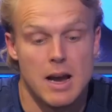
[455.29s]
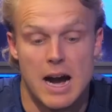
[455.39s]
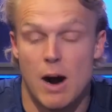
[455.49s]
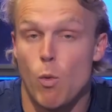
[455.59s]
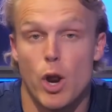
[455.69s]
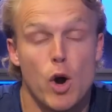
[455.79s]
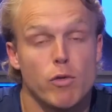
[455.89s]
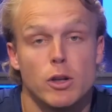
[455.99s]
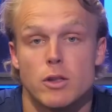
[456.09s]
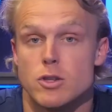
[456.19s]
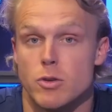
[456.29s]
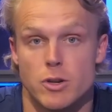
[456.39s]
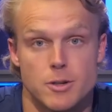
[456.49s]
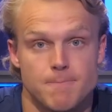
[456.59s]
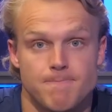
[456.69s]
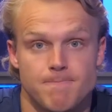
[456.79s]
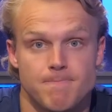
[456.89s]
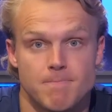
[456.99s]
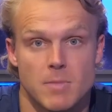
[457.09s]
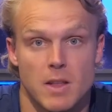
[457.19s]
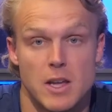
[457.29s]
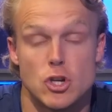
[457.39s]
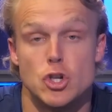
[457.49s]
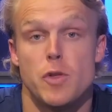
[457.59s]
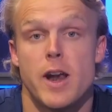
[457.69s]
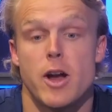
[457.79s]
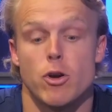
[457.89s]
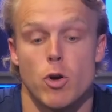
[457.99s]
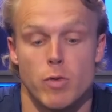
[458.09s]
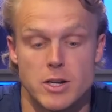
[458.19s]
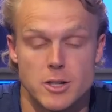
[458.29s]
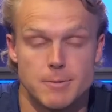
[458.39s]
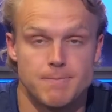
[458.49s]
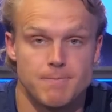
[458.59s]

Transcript: I want to overlook the Sooners. I think you should do that at your own risk.